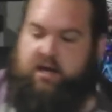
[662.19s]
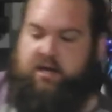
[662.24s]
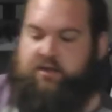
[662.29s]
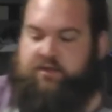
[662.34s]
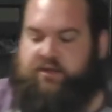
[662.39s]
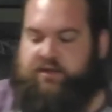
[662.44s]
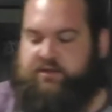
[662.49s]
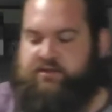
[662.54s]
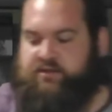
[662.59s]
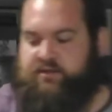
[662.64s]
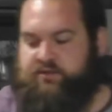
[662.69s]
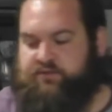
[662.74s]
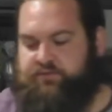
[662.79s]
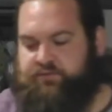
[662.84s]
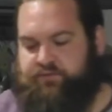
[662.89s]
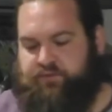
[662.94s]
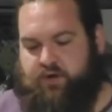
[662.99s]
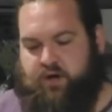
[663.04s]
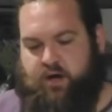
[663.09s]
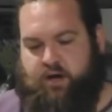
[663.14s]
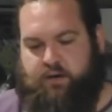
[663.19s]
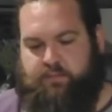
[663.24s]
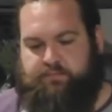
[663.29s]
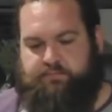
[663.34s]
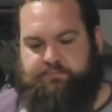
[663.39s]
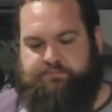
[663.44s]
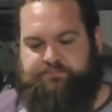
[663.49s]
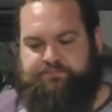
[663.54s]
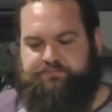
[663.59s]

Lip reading: This is from,